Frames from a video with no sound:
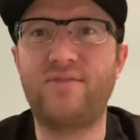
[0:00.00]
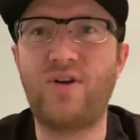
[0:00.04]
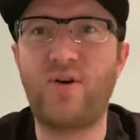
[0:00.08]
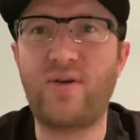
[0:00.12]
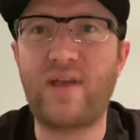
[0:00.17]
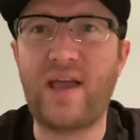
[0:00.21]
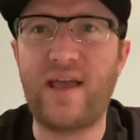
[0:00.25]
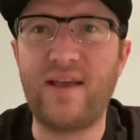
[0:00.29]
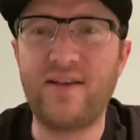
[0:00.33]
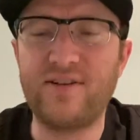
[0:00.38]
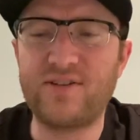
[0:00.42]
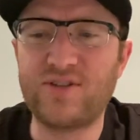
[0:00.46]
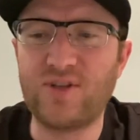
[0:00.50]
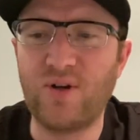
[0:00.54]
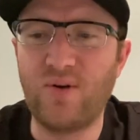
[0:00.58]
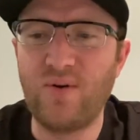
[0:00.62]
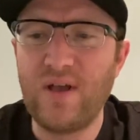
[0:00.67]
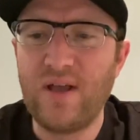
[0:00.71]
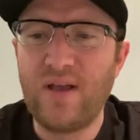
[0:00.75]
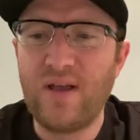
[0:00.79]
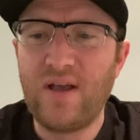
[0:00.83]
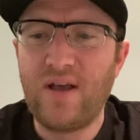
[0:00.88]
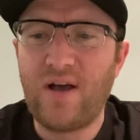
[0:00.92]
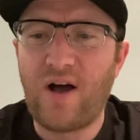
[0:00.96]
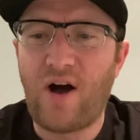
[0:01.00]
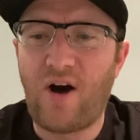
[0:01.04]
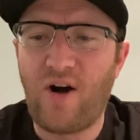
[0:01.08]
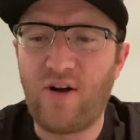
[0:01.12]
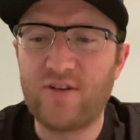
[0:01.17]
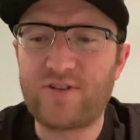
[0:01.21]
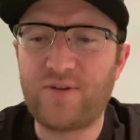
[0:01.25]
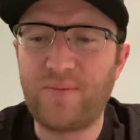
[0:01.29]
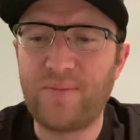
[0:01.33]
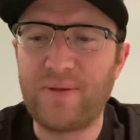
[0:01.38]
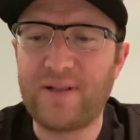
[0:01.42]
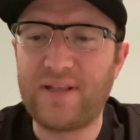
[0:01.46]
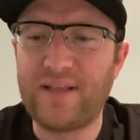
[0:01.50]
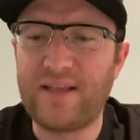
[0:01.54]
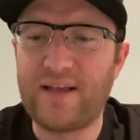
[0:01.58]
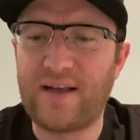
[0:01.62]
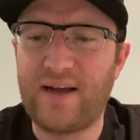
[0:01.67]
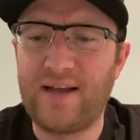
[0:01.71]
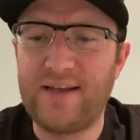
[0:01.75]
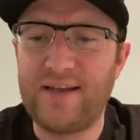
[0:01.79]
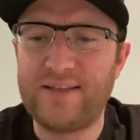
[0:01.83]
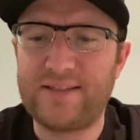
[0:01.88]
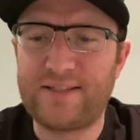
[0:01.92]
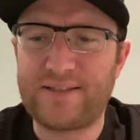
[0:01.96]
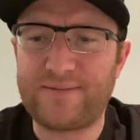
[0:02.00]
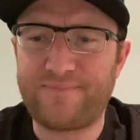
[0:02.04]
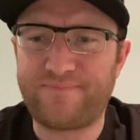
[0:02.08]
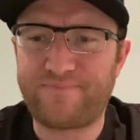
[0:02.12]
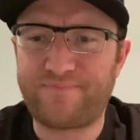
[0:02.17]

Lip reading: Okay. So ultimately, guys,